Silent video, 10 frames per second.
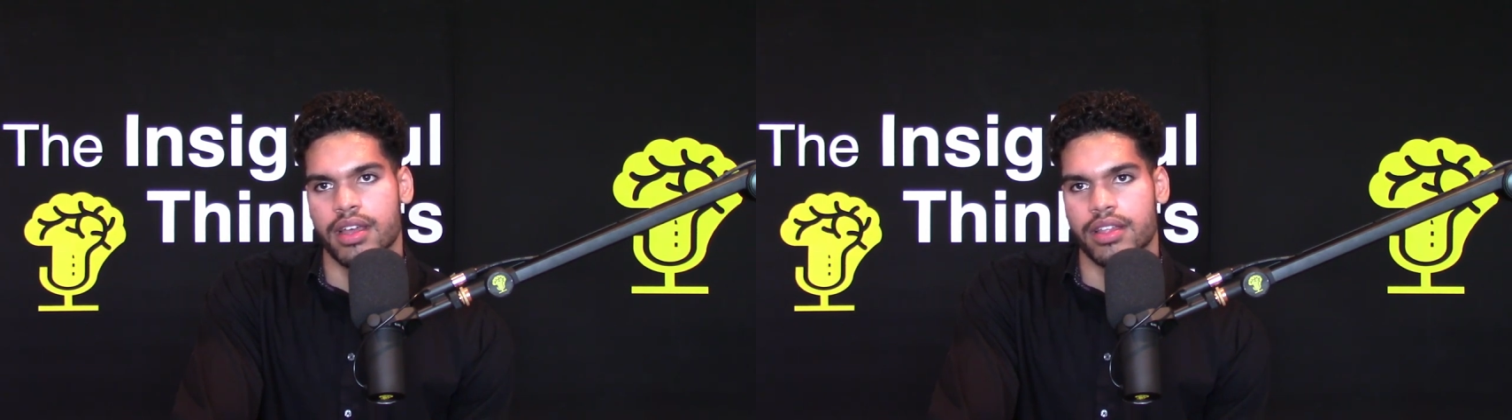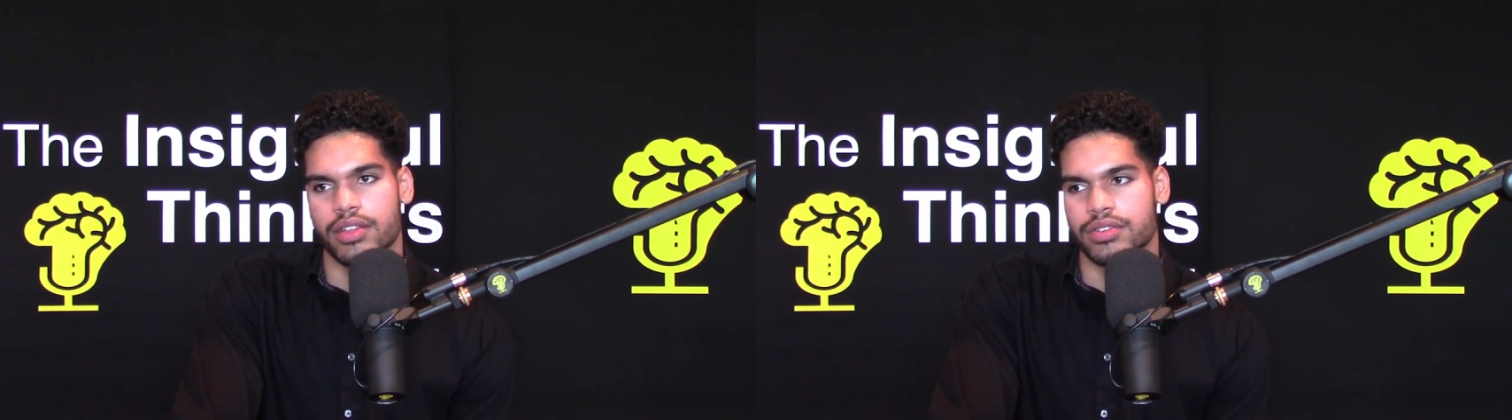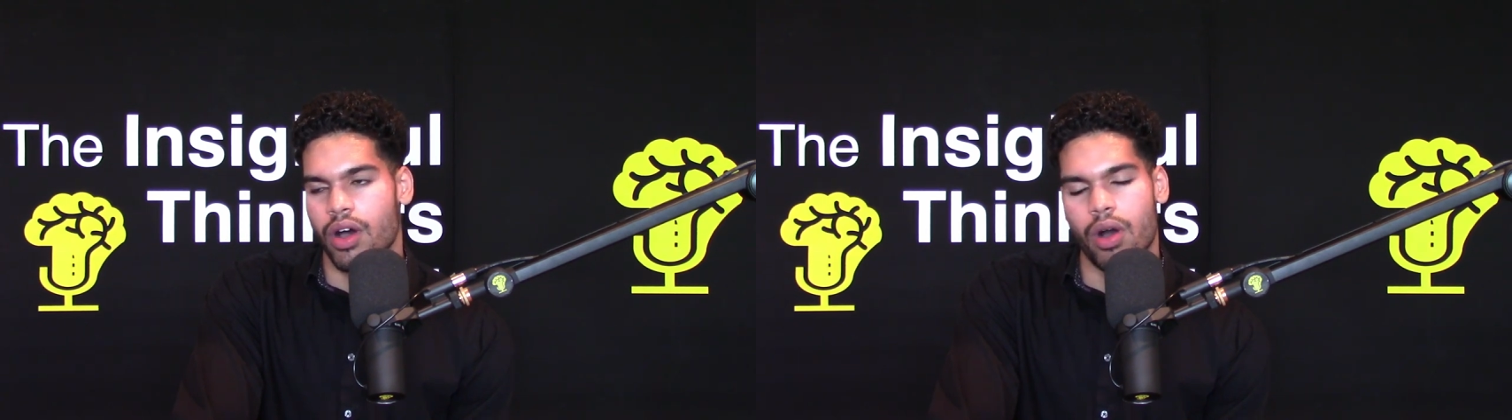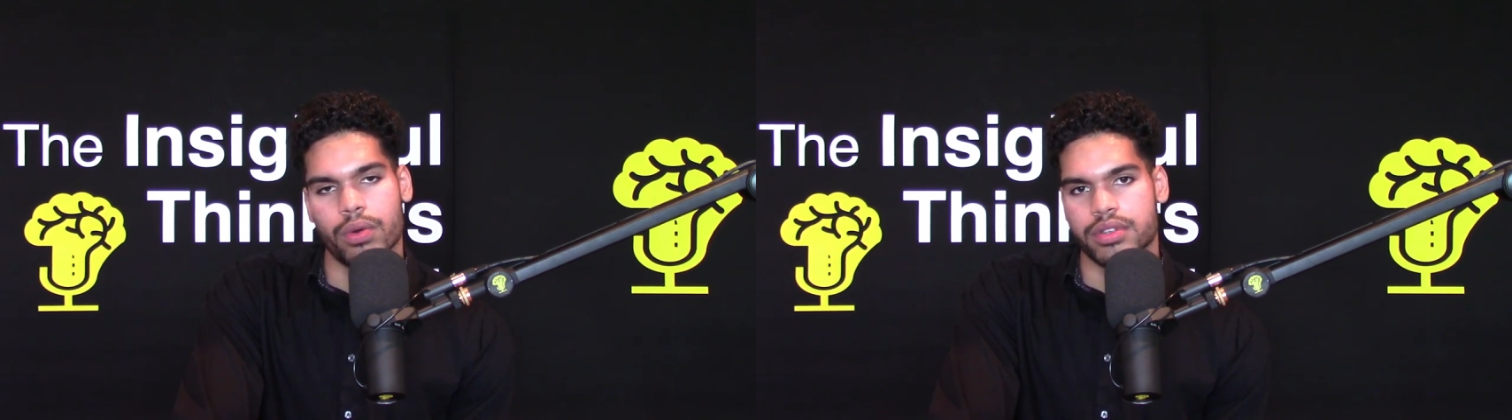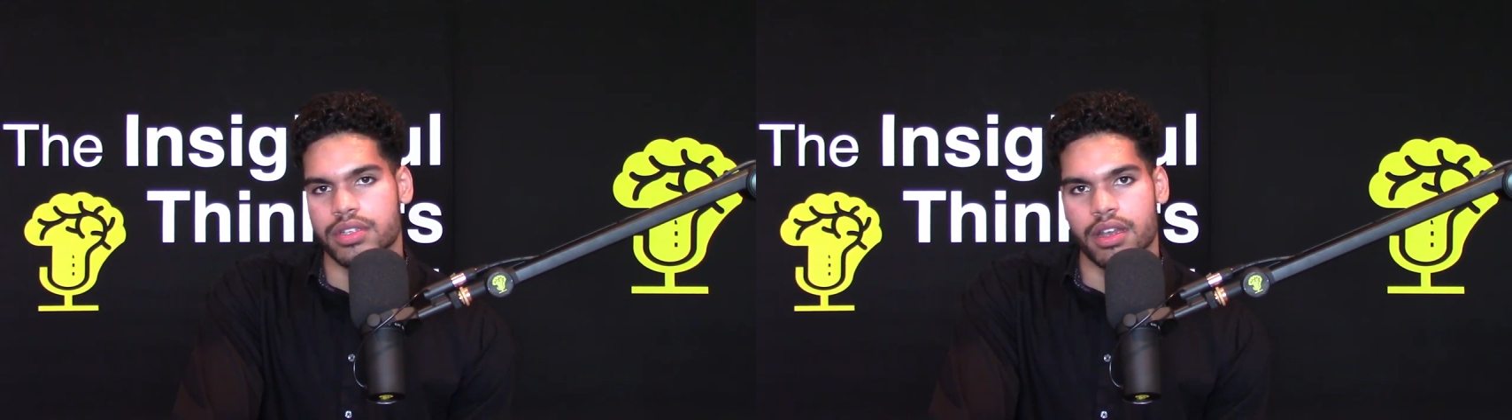there's
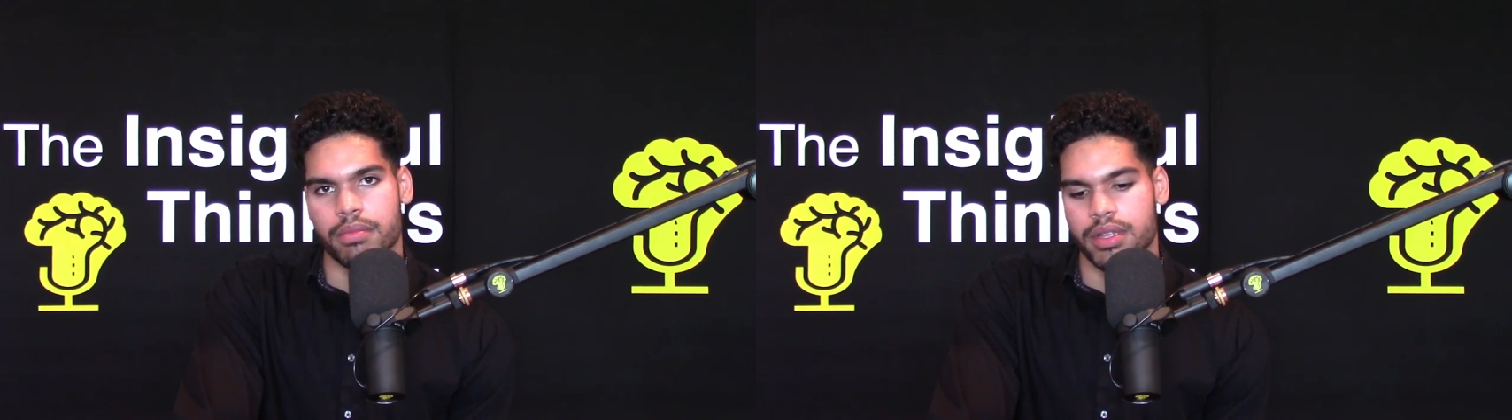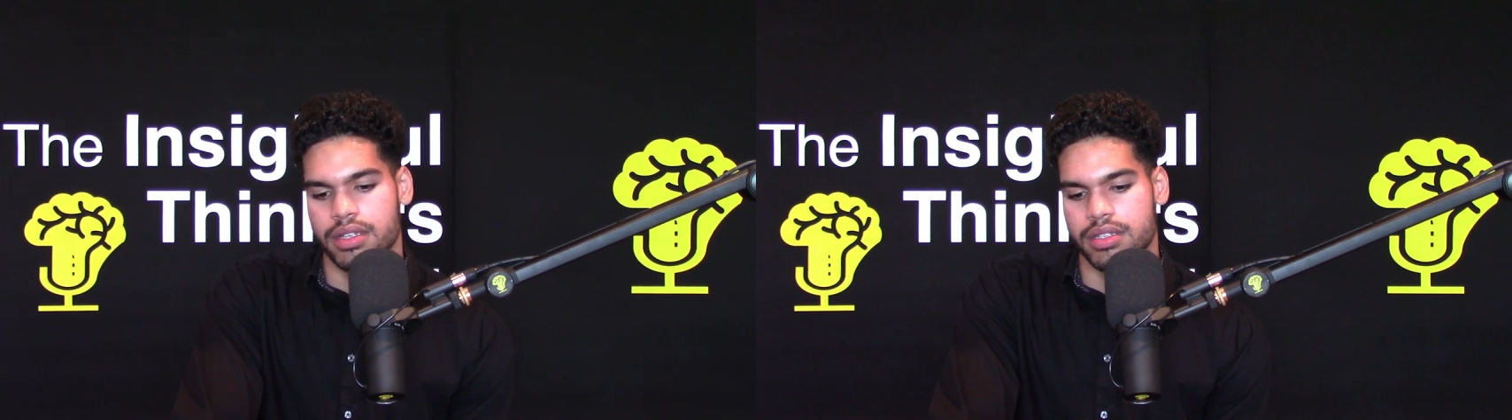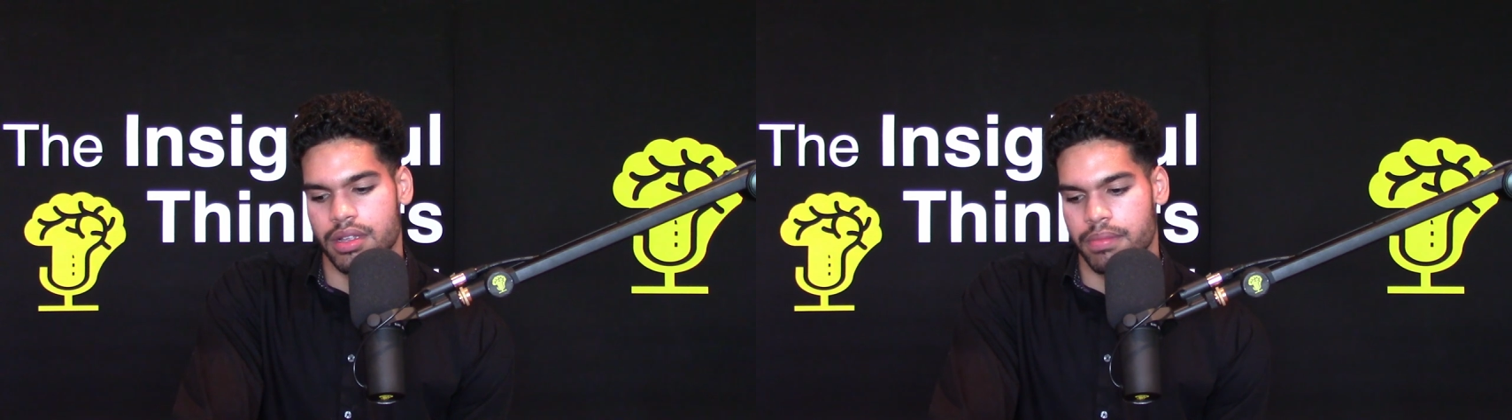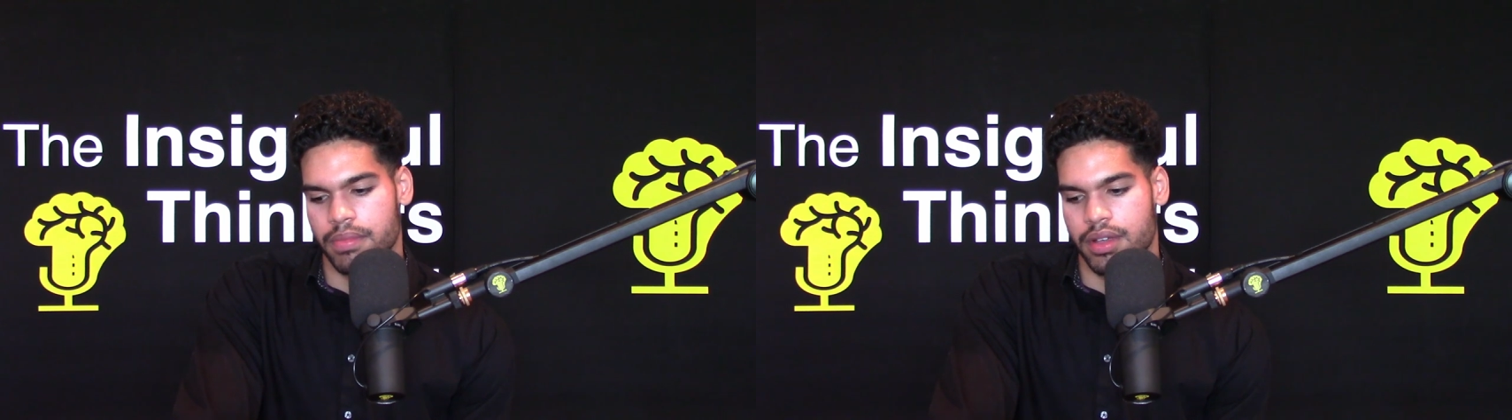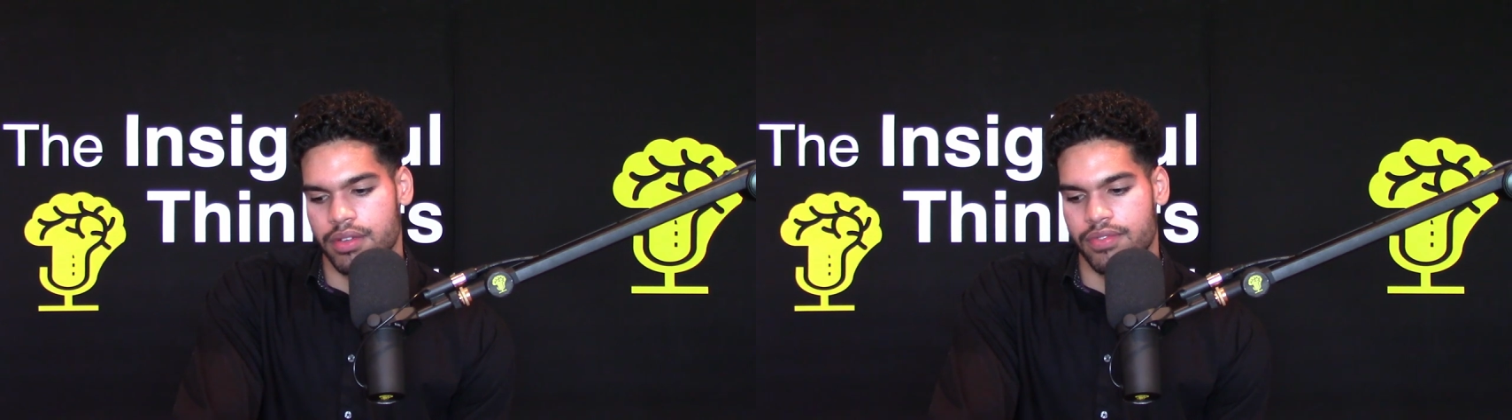always going to be
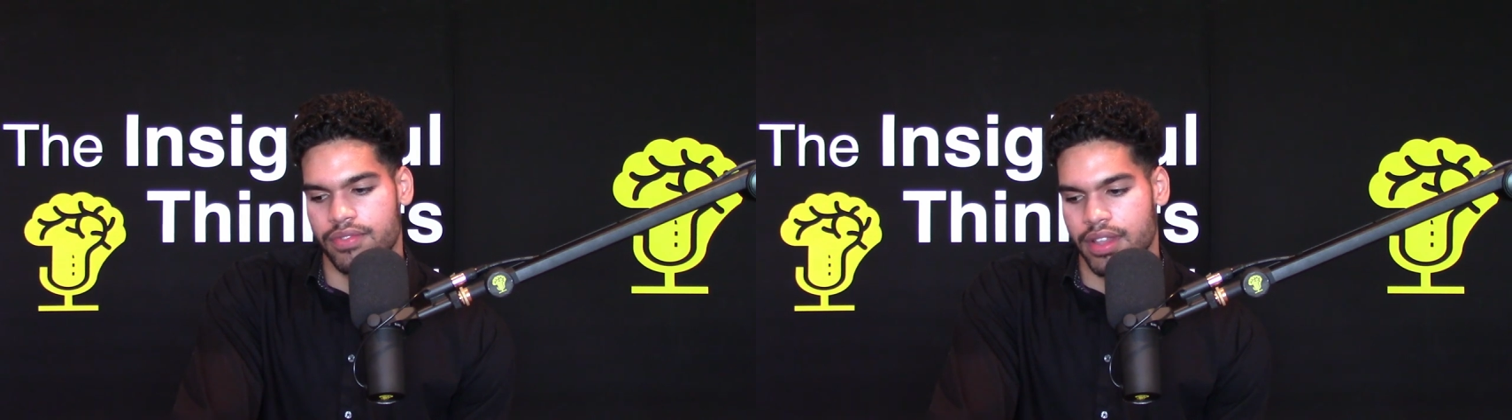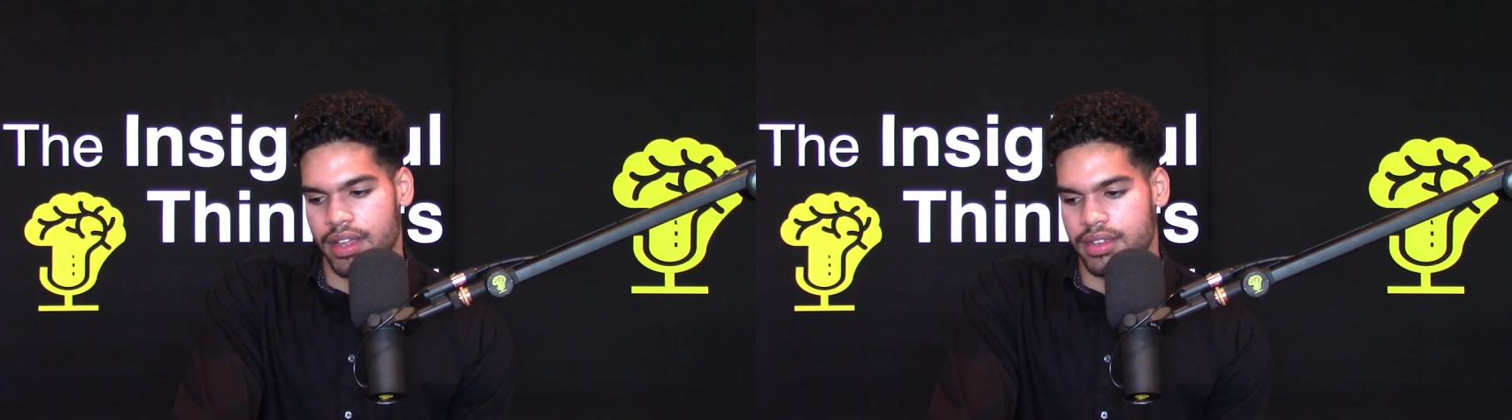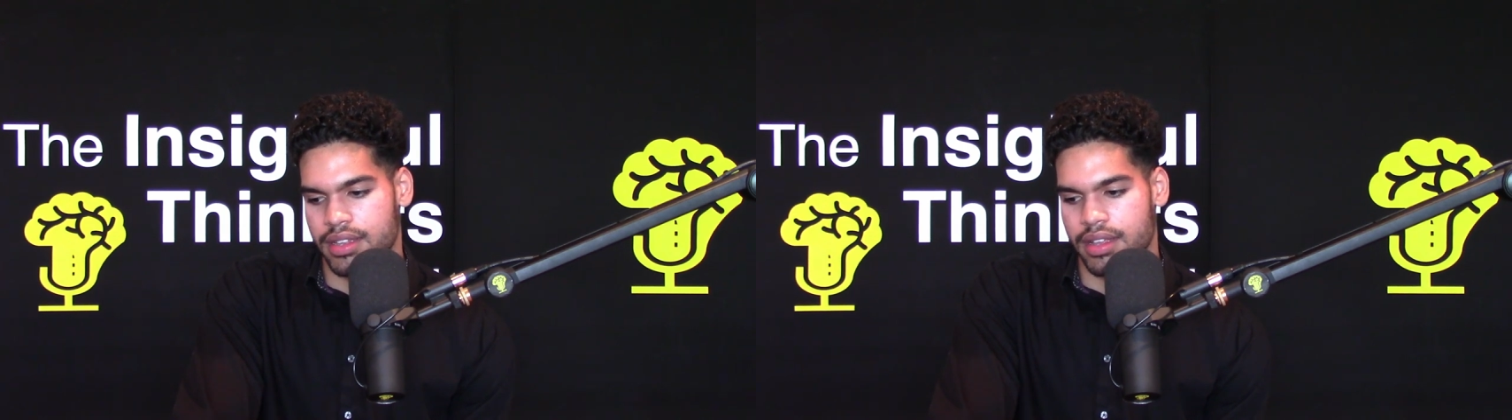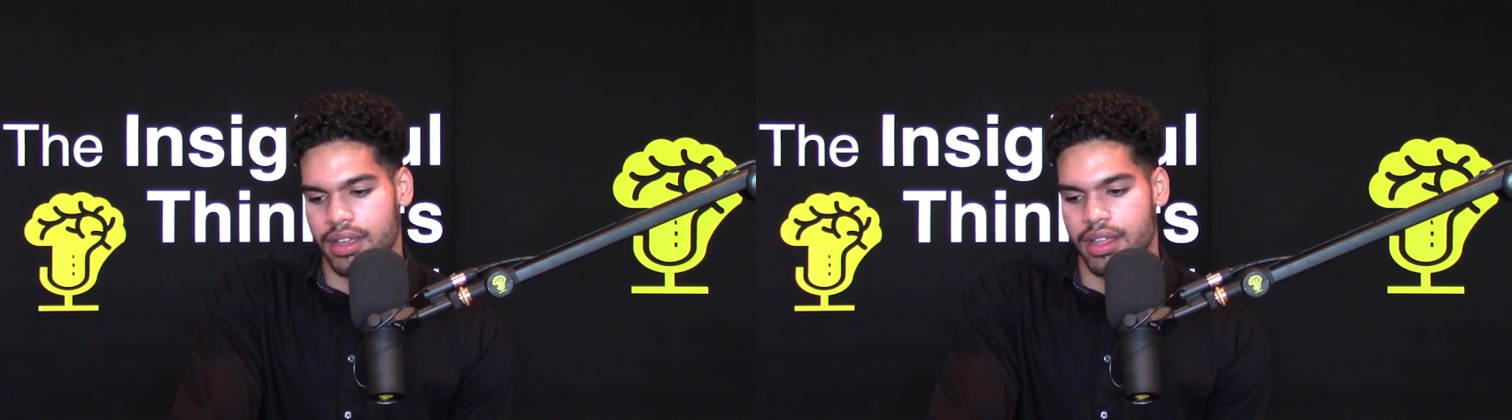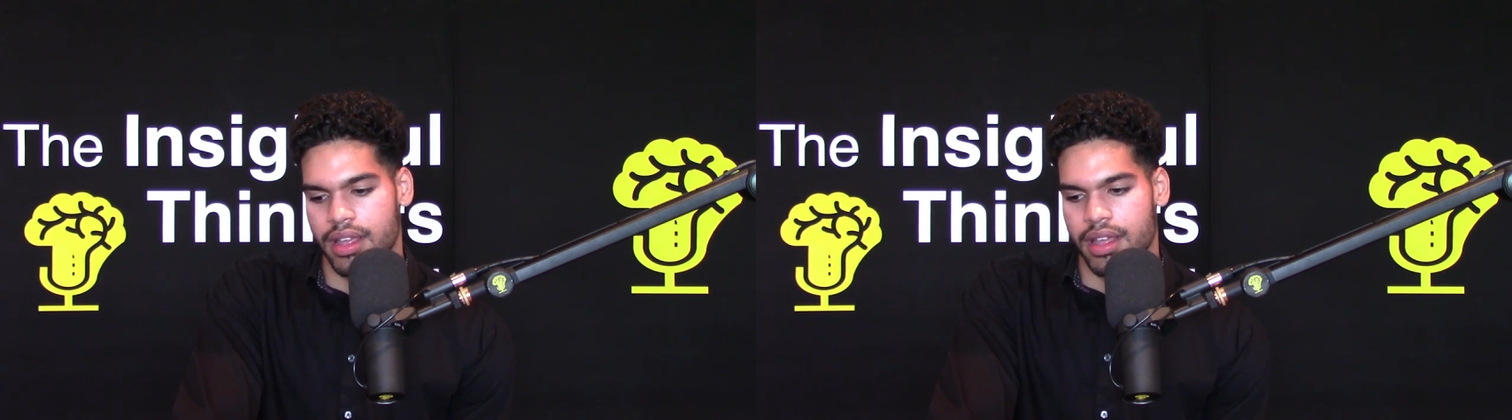some conflicting,